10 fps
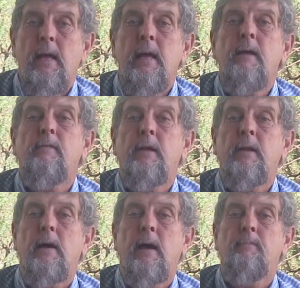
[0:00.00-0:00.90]

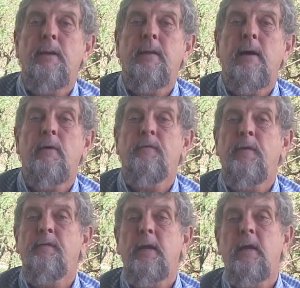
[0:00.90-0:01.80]
Even up until
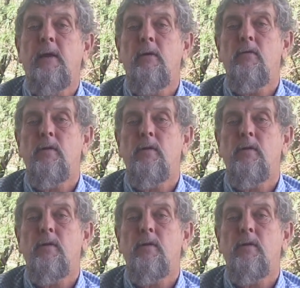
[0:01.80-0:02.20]
50 years